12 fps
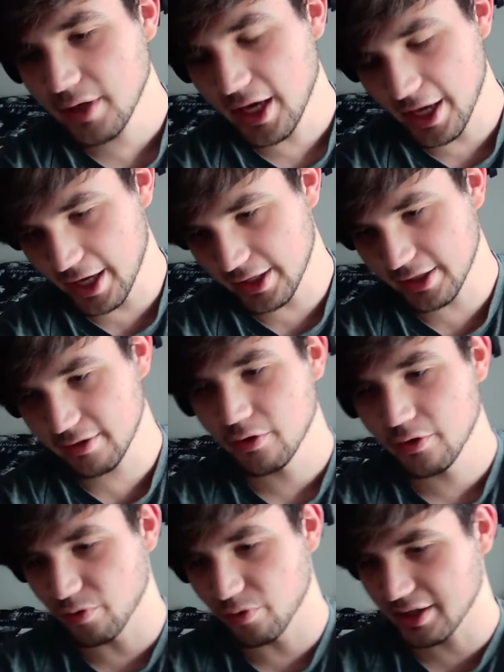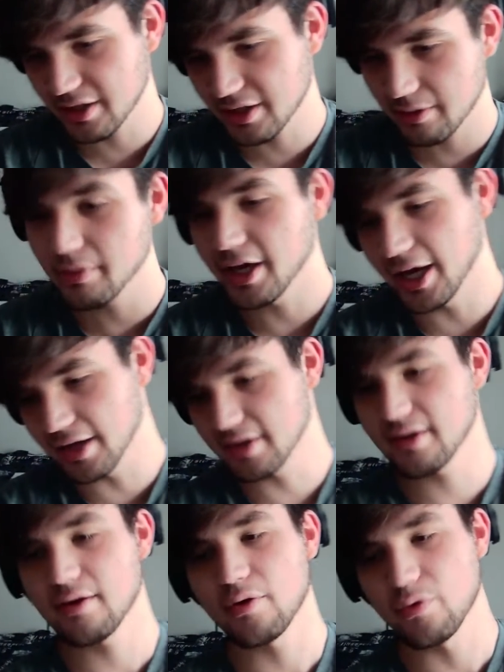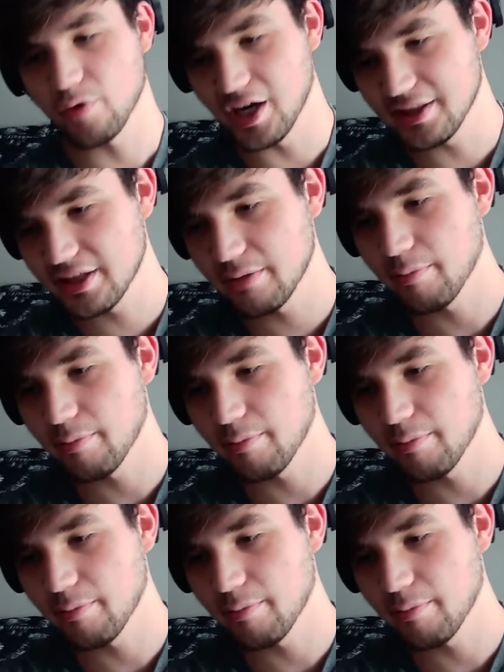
edit, write them, edit, write them,